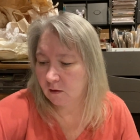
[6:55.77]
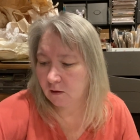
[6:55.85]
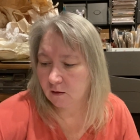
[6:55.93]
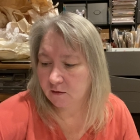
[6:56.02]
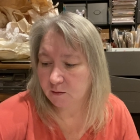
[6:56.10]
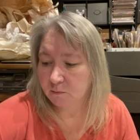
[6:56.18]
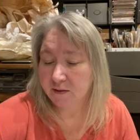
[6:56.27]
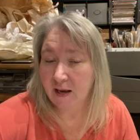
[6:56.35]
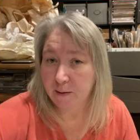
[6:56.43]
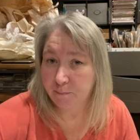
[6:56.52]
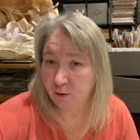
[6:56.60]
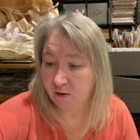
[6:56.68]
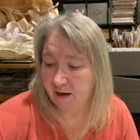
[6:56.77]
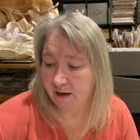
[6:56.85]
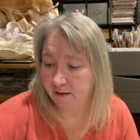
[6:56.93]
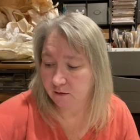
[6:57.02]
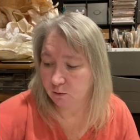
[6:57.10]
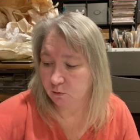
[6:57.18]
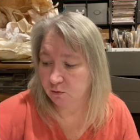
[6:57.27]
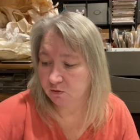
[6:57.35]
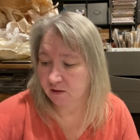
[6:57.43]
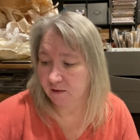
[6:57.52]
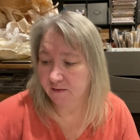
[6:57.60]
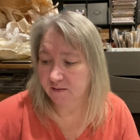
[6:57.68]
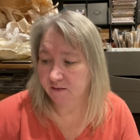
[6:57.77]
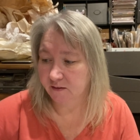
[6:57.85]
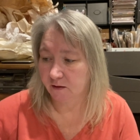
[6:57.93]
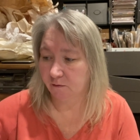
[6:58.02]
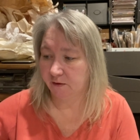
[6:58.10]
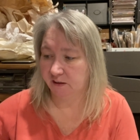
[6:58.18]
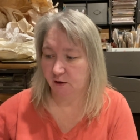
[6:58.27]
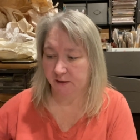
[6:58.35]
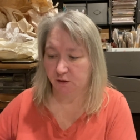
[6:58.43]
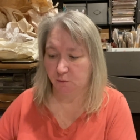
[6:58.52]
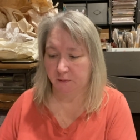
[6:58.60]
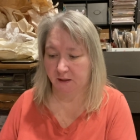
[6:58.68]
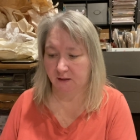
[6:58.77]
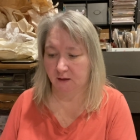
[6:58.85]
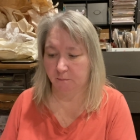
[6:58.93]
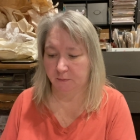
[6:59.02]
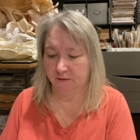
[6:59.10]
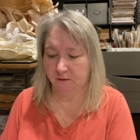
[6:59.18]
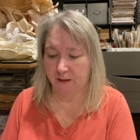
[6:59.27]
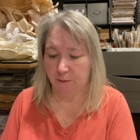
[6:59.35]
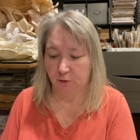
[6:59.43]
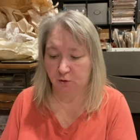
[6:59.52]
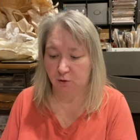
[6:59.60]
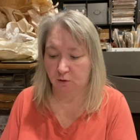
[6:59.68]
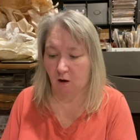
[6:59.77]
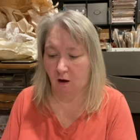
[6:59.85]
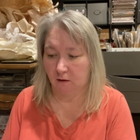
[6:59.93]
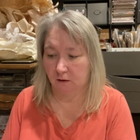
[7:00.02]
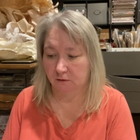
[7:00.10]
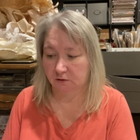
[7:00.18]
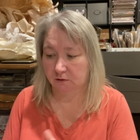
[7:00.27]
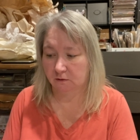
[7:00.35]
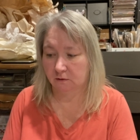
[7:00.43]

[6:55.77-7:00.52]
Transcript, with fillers: Some taper candles. And this is in the video. I do pick it up, but they were $2.